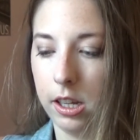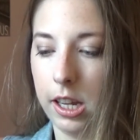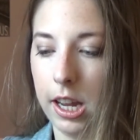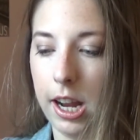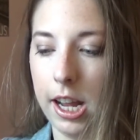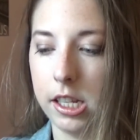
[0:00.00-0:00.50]

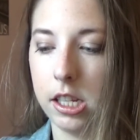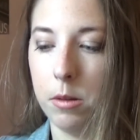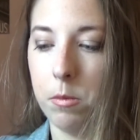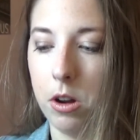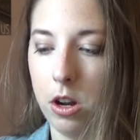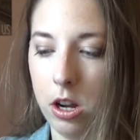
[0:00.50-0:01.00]
get a heads
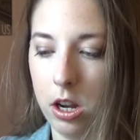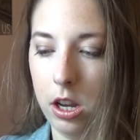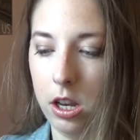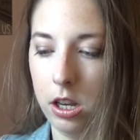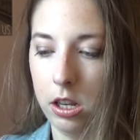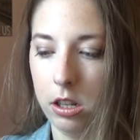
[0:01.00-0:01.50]
up
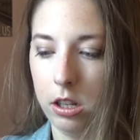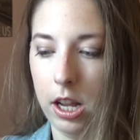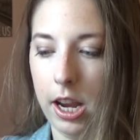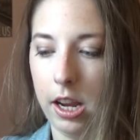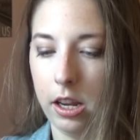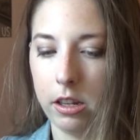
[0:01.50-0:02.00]
on
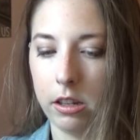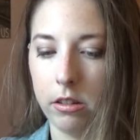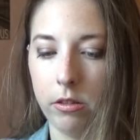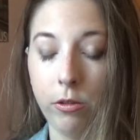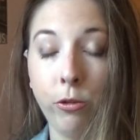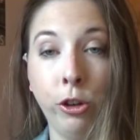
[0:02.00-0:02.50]
like
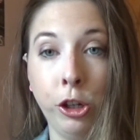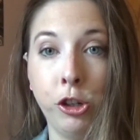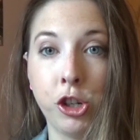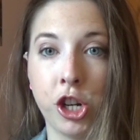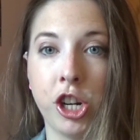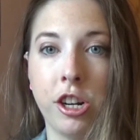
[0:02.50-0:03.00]

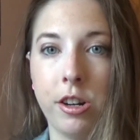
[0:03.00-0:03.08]
future